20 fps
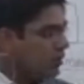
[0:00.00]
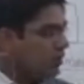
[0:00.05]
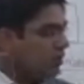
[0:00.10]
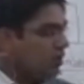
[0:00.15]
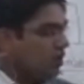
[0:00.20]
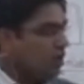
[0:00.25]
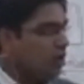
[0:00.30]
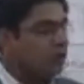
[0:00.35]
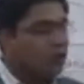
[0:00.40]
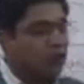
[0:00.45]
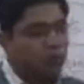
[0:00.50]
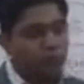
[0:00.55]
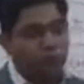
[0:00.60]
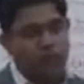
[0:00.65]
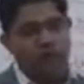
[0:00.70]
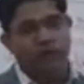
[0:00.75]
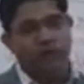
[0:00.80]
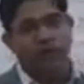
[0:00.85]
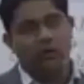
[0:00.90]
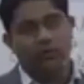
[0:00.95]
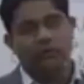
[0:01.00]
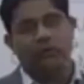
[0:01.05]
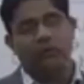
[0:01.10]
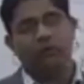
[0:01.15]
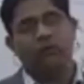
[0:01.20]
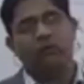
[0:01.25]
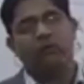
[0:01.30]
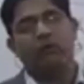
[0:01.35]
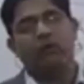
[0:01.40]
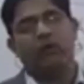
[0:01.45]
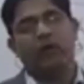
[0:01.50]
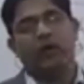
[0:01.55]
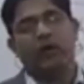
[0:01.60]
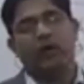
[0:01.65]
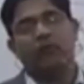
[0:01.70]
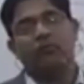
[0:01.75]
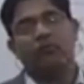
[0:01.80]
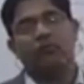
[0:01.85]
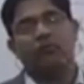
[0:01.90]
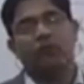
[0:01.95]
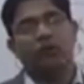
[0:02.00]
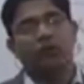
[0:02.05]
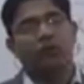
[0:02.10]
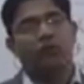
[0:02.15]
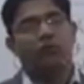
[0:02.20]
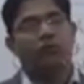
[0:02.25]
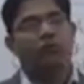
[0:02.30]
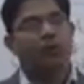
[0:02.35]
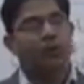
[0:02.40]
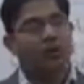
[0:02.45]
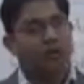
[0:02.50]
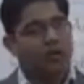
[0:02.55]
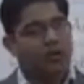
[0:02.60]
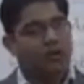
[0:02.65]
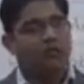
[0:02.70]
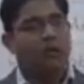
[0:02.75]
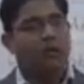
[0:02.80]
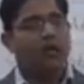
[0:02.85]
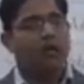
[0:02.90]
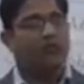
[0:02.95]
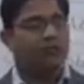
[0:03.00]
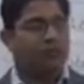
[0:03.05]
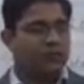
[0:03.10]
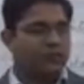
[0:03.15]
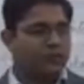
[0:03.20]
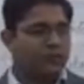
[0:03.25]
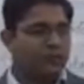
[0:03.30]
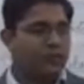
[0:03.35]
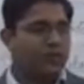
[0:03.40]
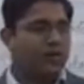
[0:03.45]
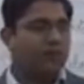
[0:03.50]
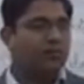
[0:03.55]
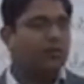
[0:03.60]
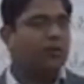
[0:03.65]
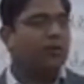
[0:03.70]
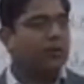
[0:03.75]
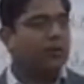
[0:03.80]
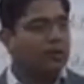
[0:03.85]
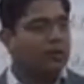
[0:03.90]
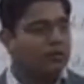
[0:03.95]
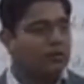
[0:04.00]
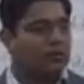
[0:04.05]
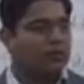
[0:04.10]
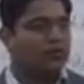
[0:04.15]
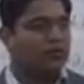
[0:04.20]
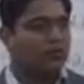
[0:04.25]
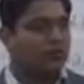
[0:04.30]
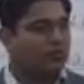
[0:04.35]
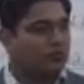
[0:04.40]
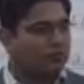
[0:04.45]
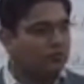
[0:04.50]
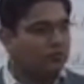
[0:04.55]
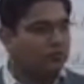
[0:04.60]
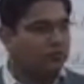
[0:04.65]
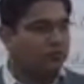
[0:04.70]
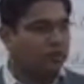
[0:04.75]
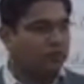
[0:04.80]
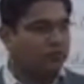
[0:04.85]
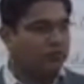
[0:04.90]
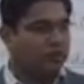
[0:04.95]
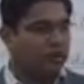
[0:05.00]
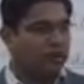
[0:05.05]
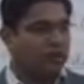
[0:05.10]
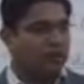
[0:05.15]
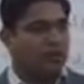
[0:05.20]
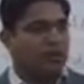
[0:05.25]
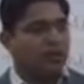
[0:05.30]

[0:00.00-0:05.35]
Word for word: okay domain of some of the rights which are required for the fundamental existence of human being.